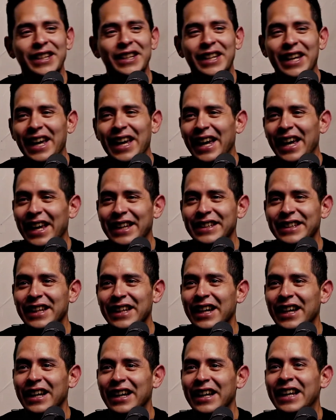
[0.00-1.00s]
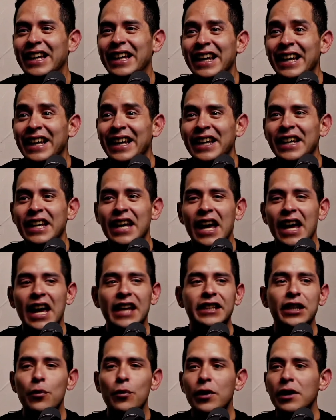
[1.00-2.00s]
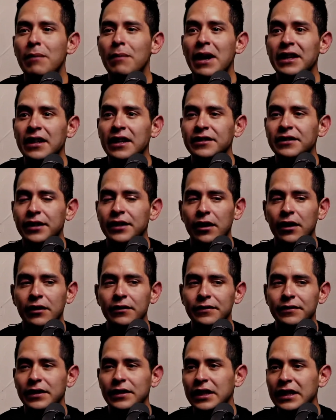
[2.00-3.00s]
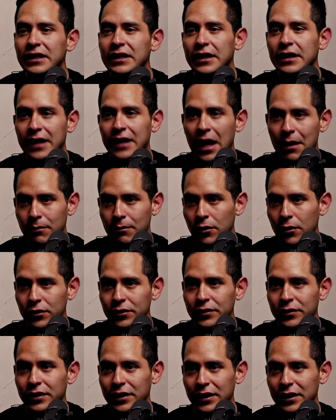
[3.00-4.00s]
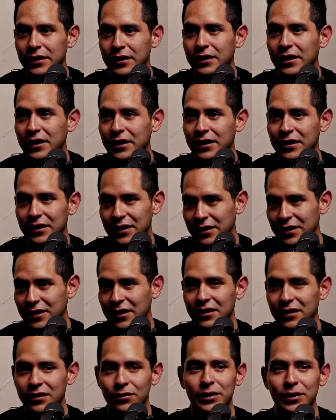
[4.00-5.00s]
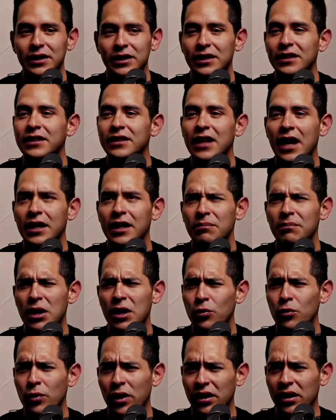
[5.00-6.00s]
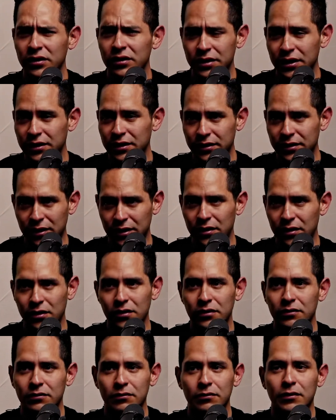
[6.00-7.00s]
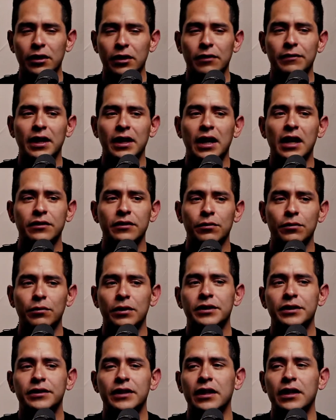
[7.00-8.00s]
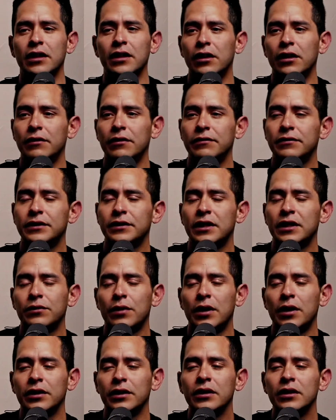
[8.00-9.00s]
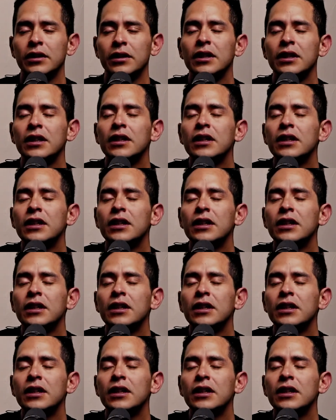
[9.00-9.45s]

And and they were by themselves in the tambos, in this with this guy Manuel, this one of the guys who was taking care of Santuario. We know him well, yeah.